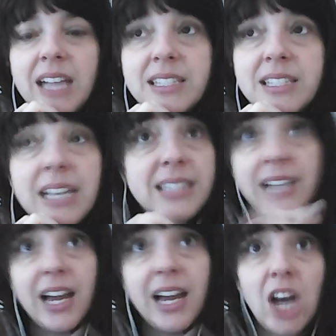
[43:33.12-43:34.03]
It's
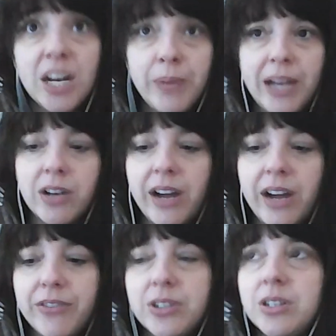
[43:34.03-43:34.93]
not
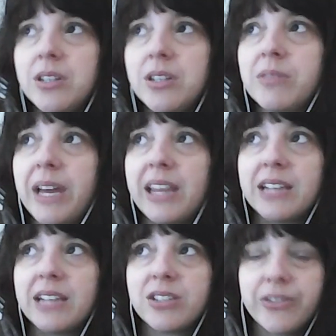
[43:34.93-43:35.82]
autobiographical the way
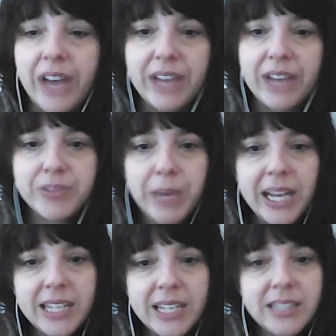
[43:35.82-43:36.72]
that Survived
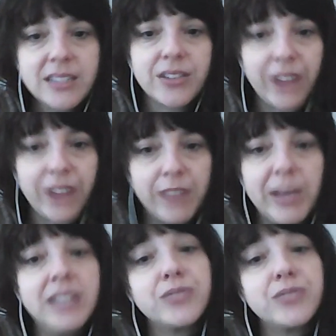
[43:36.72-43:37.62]
By is. Survived
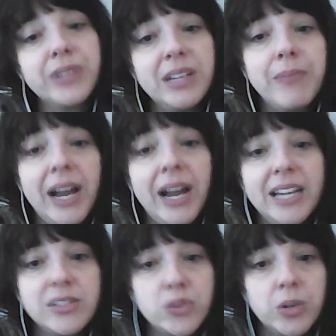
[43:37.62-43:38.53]
By is really
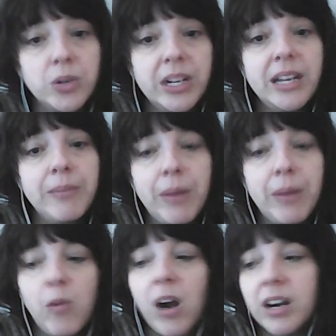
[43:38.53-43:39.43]
my story, a
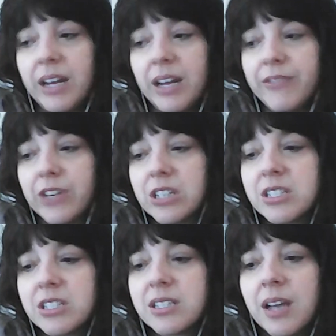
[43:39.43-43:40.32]
memoir in
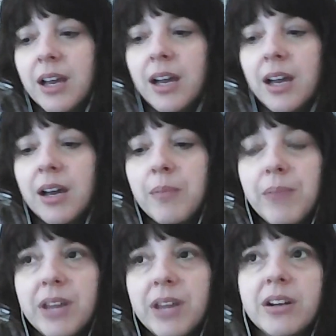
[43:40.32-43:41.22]
verse.
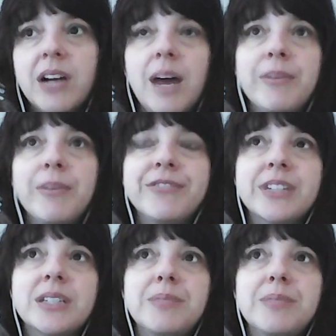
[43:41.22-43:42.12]
Mother,
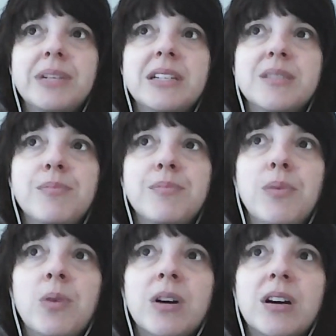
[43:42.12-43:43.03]
verb is
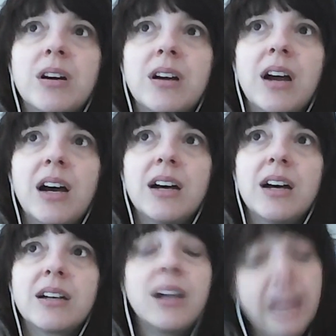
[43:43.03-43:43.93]
more
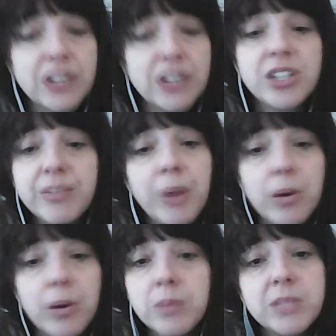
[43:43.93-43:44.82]
a collection of
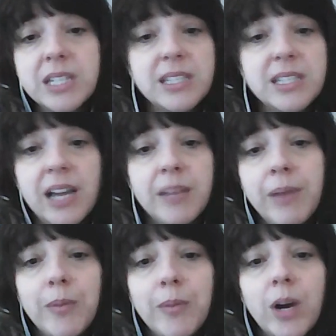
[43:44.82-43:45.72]
poems. It's not a
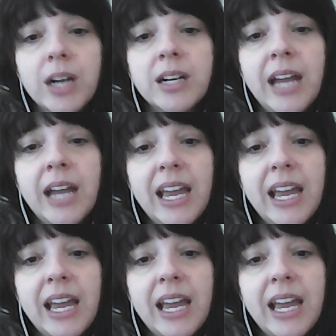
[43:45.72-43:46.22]
memoir.